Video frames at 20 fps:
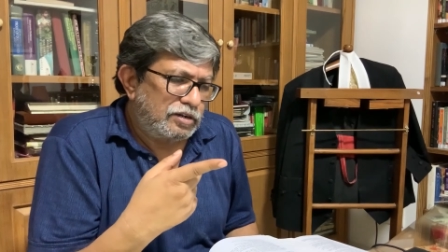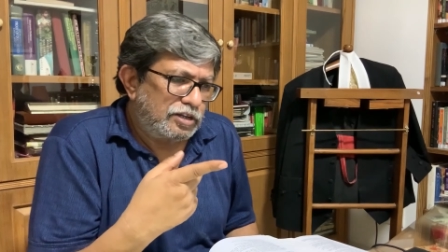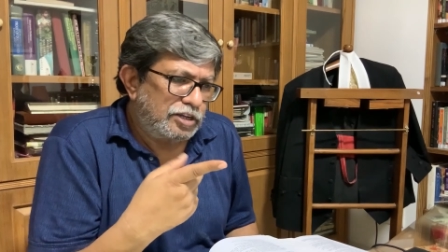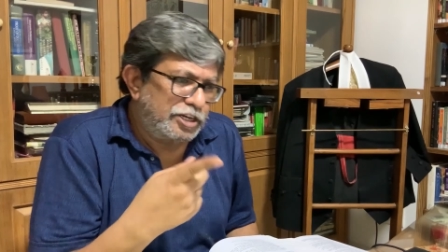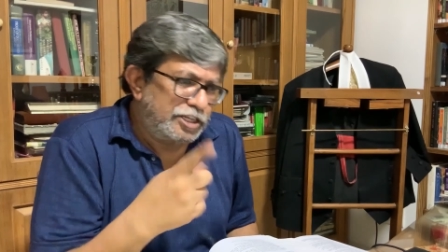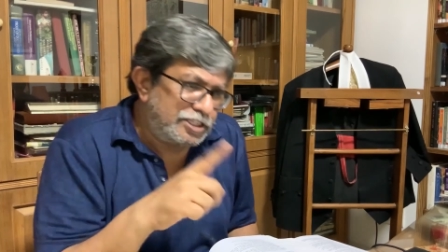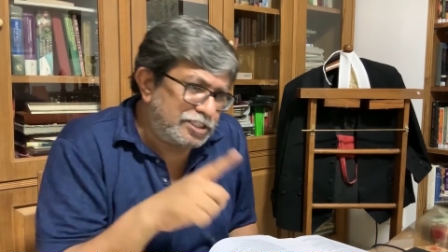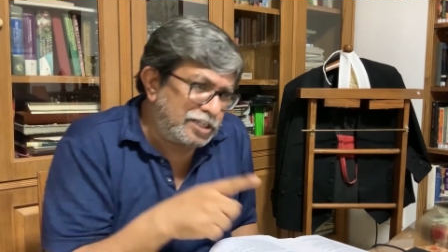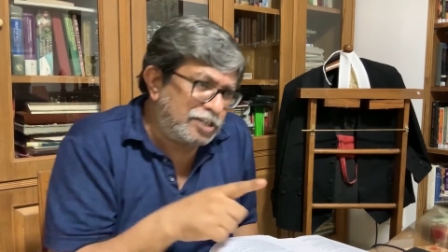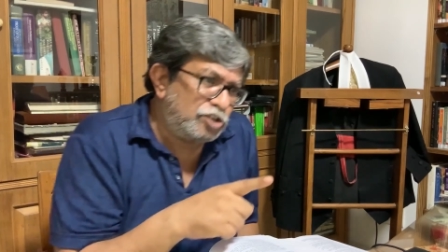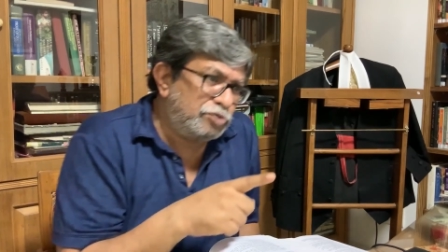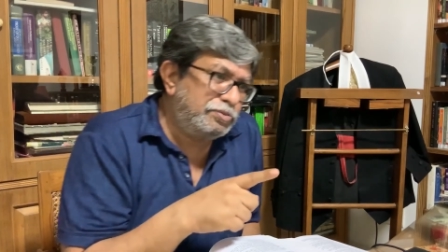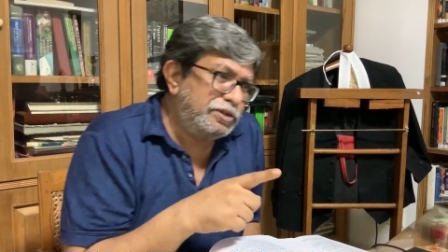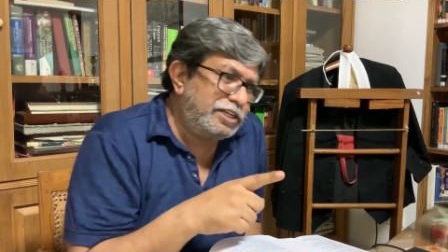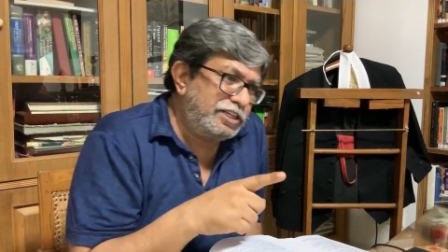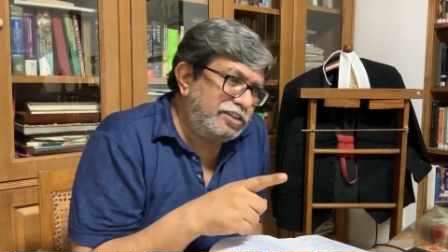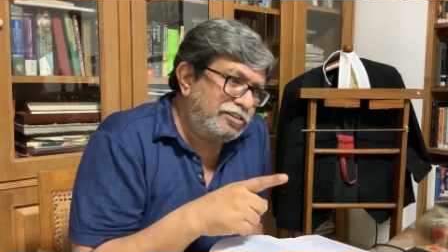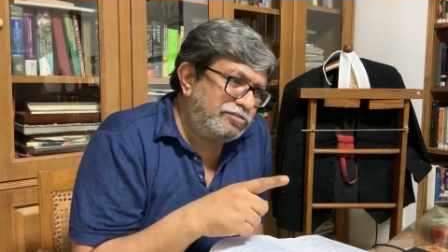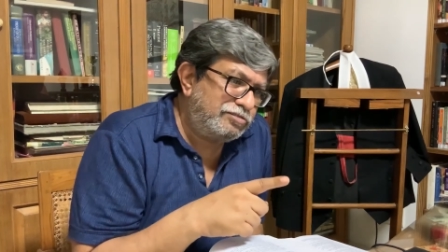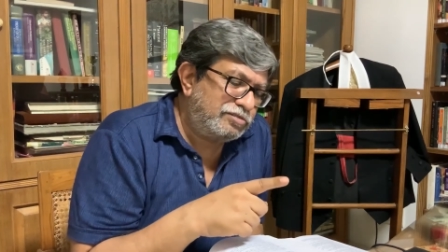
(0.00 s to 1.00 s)
reason to
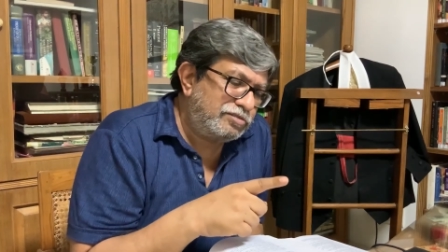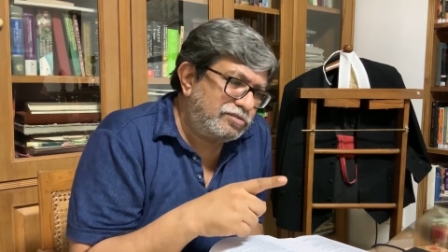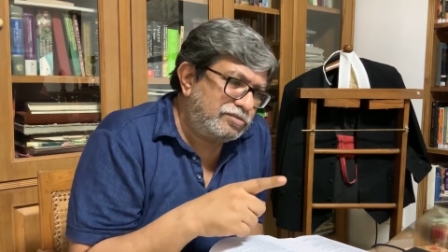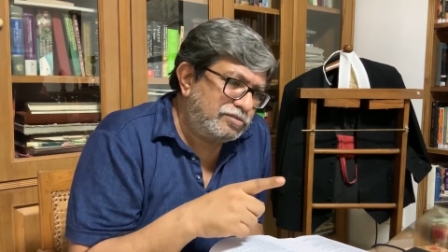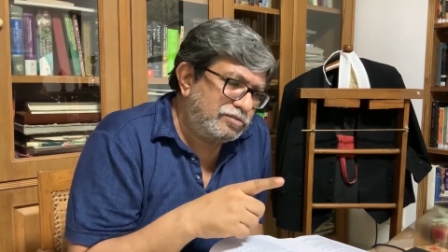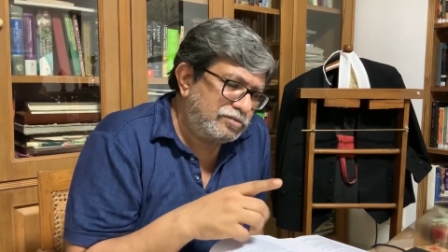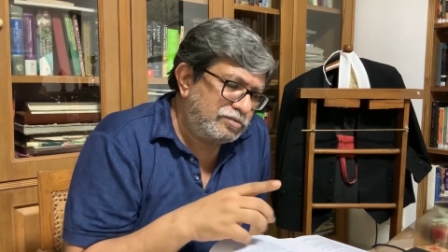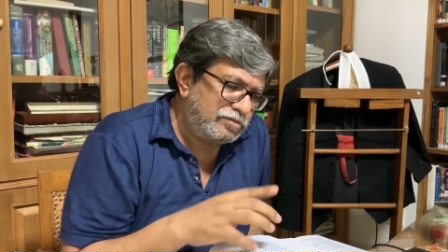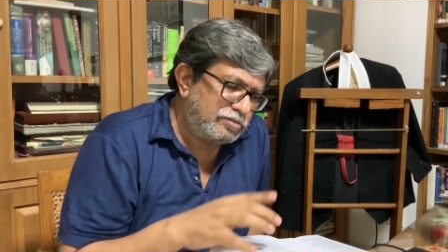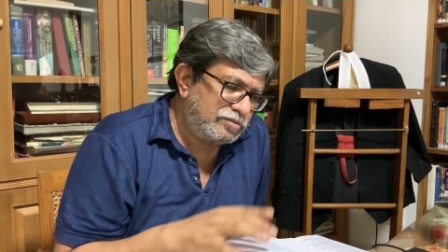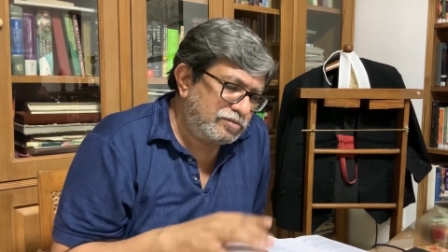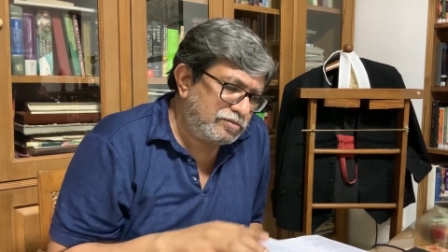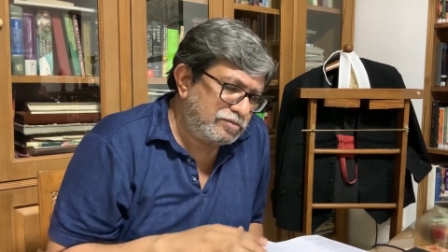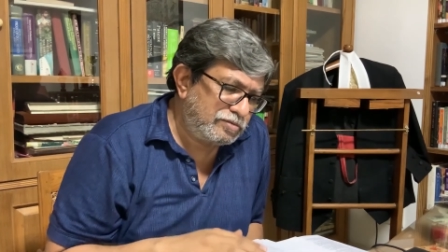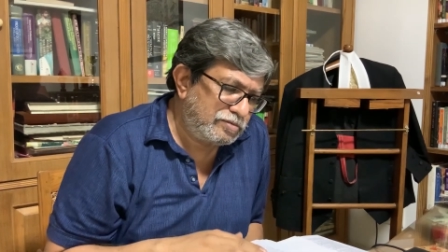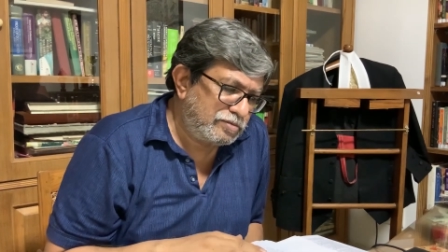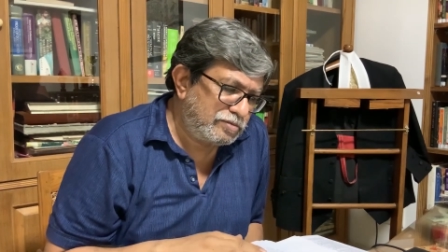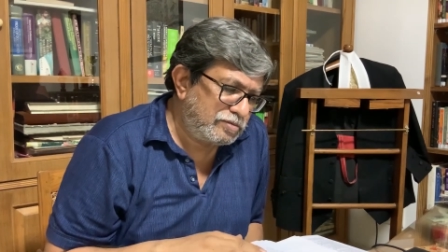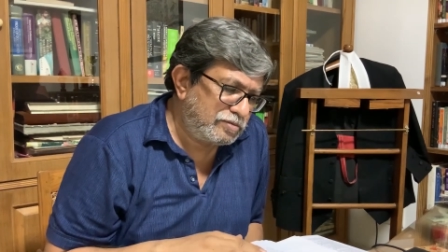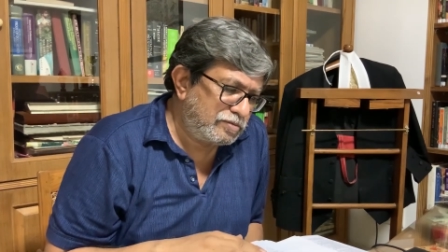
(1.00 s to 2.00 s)
believe
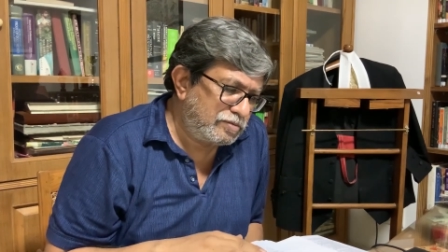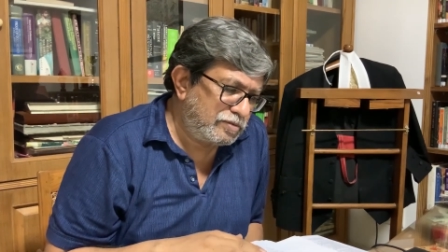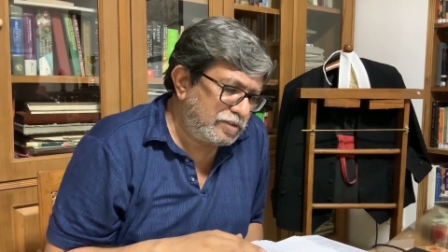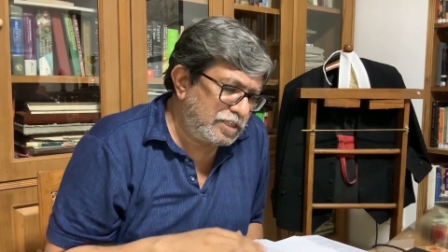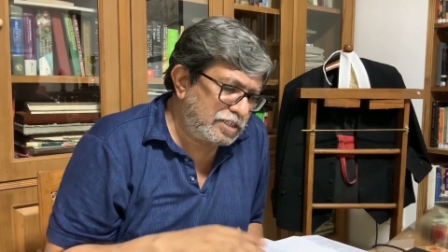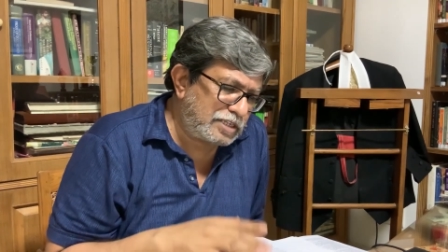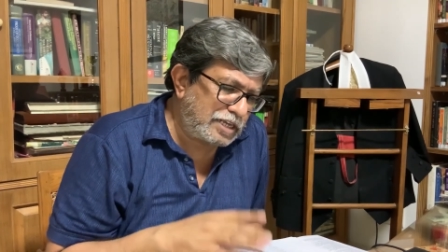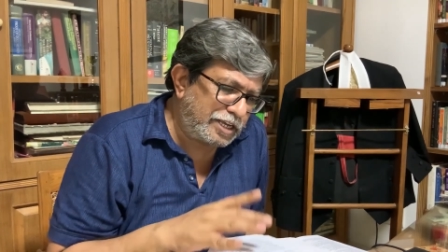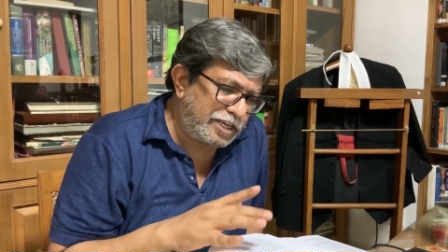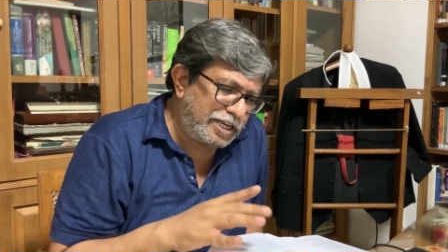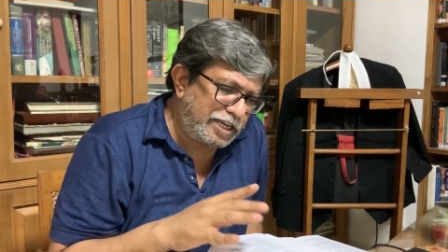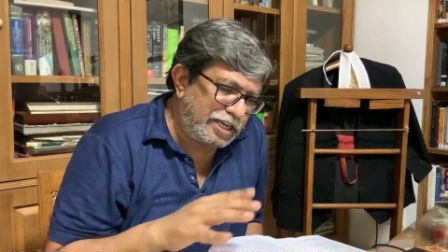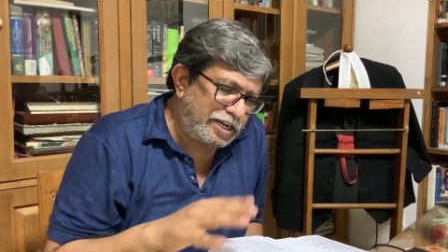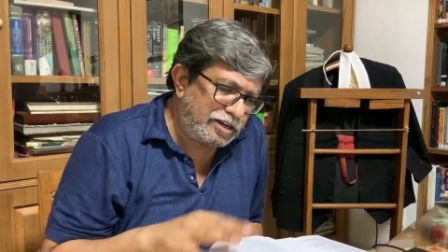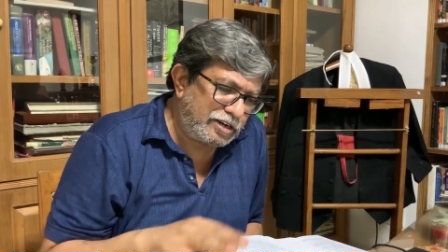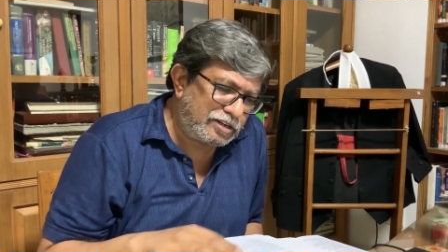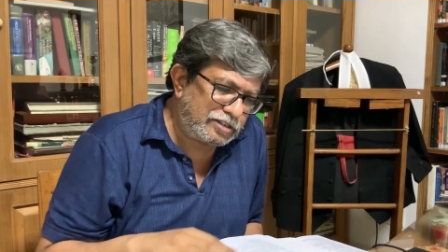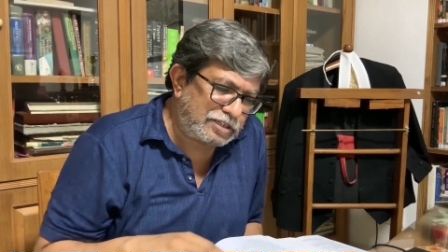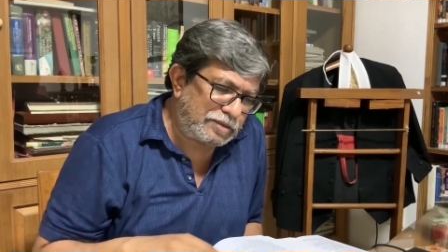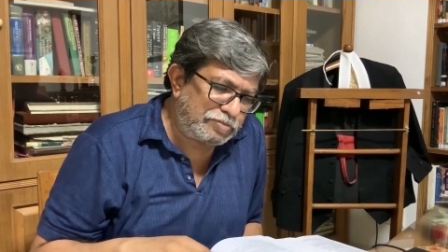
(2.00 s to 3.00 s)
is
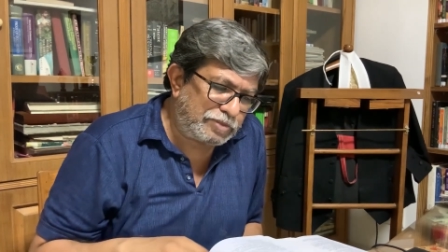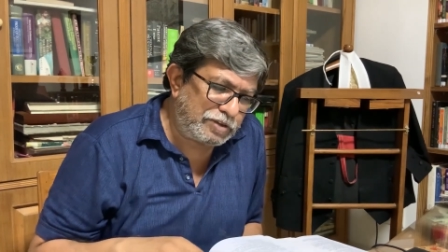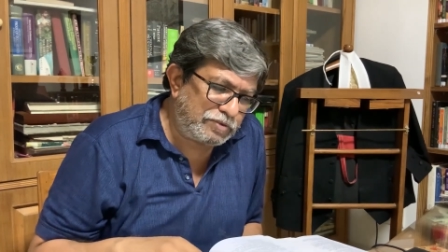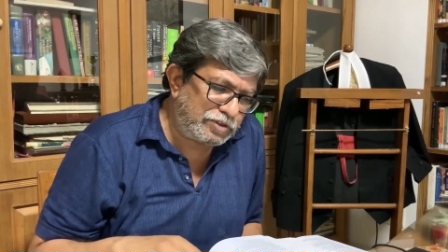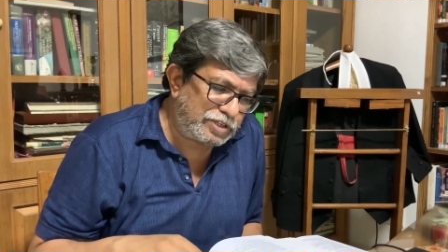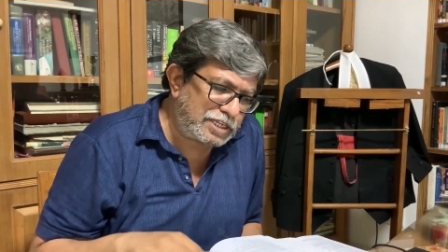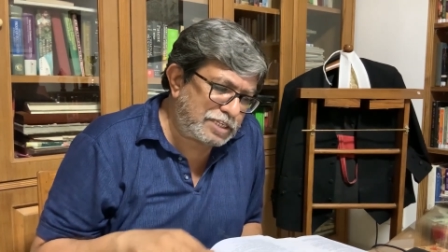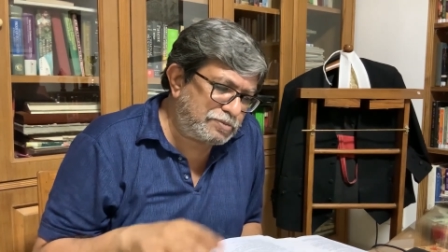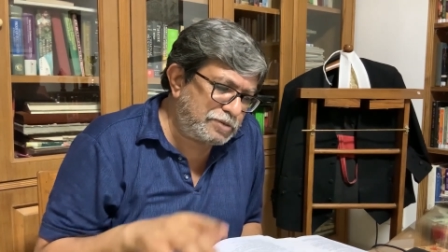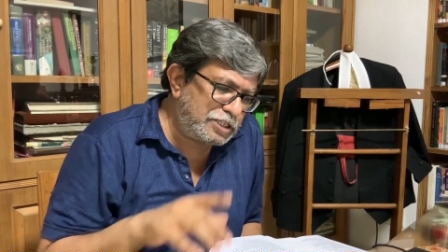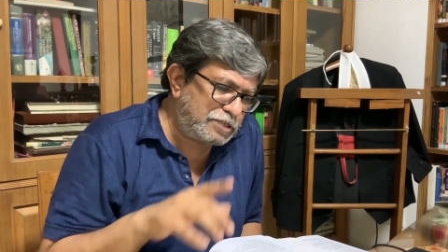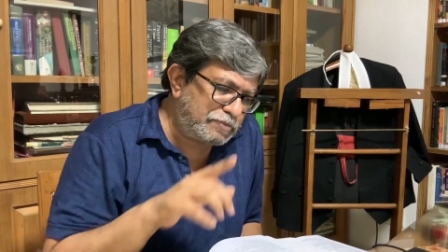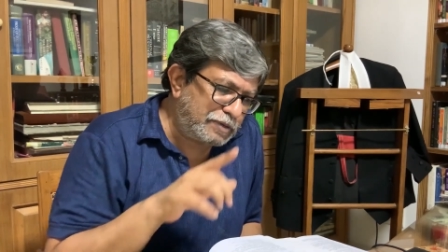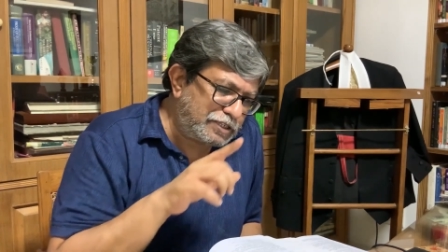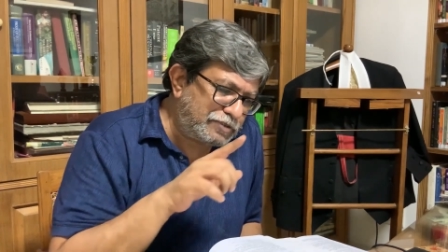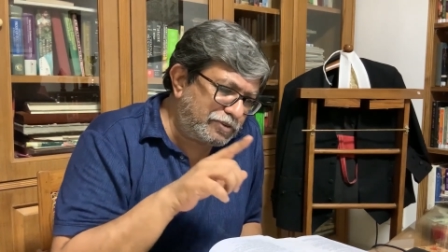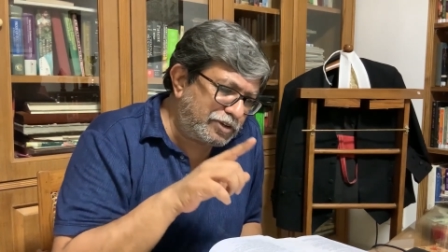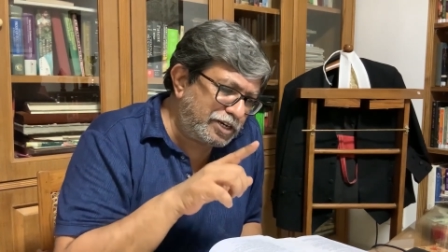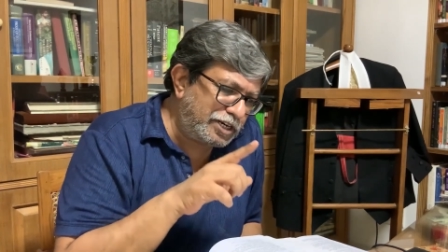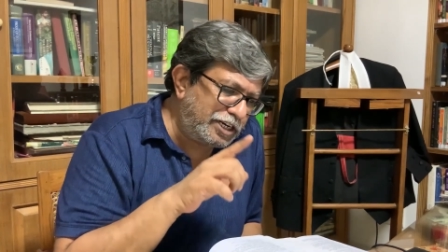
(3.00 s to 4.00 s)
again something which has been
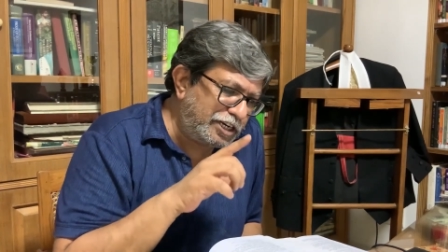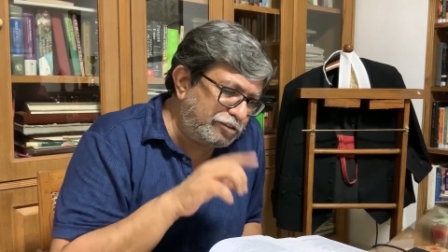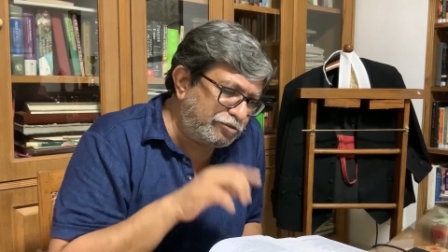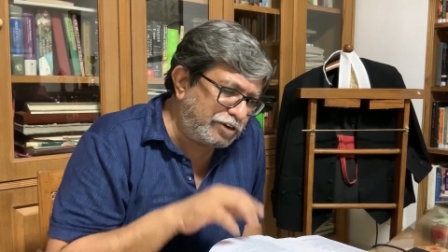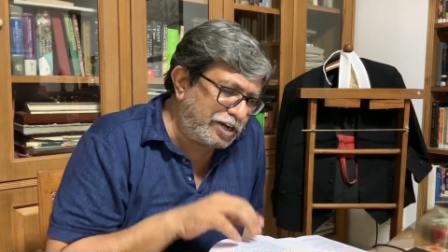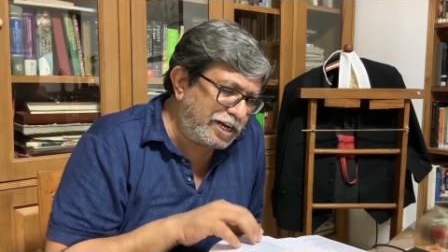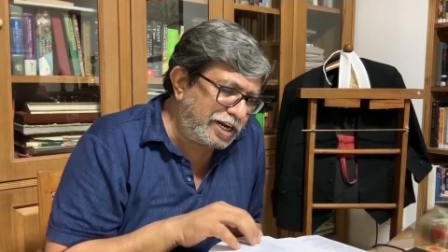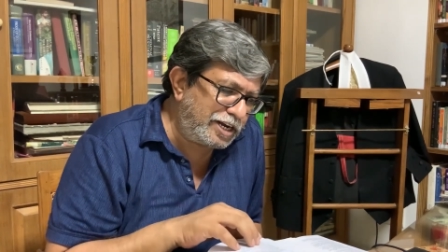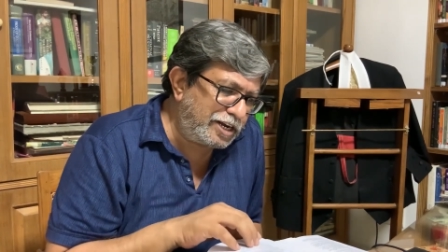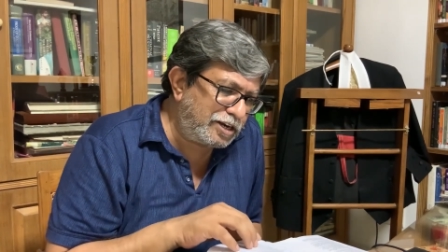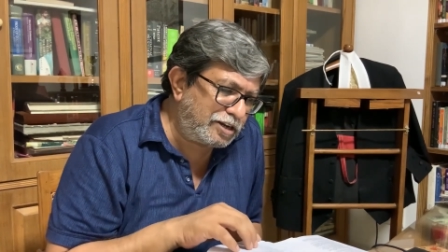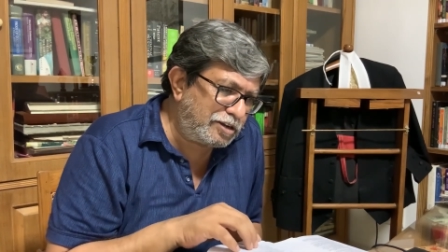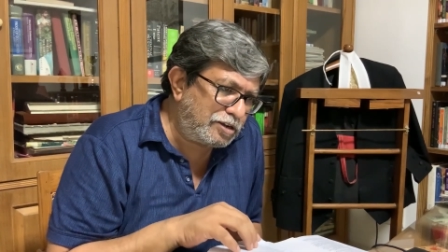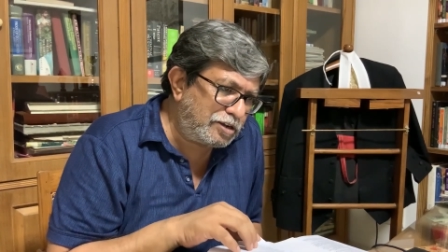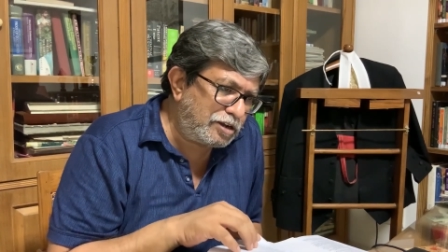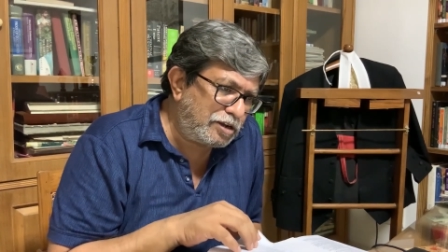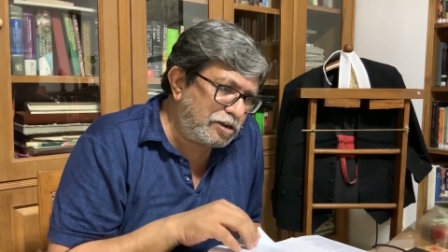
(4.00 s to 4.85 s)
specifically defined